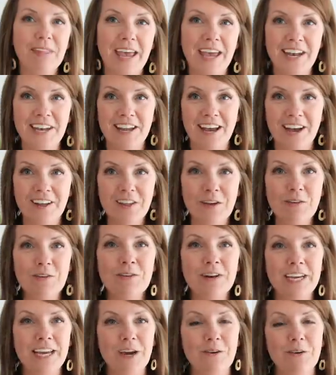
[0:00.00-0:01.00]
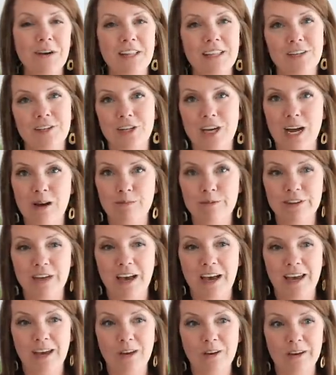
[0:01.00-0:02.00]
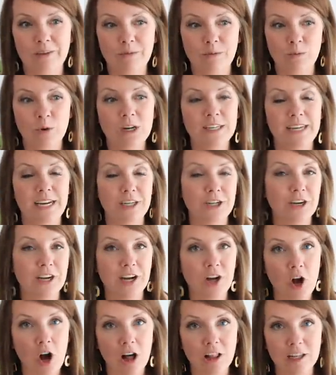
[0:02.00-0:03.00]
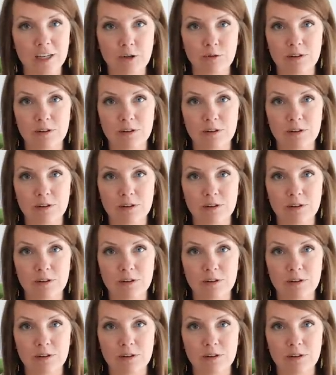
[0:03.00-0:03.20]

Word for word: And I'll never forget, one of the jobs I worked at during college